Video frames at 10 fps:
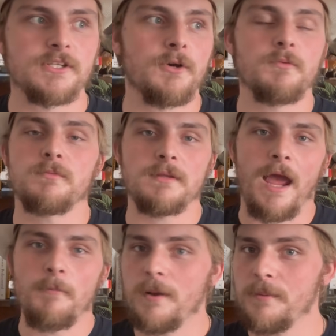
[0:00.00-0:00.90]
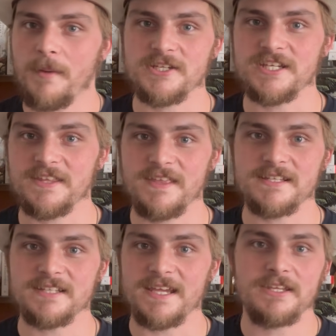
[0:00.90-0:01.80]
So I will be mentioning
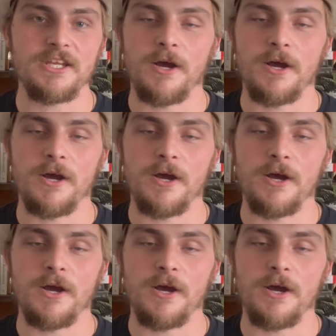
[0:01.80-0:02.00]
things like,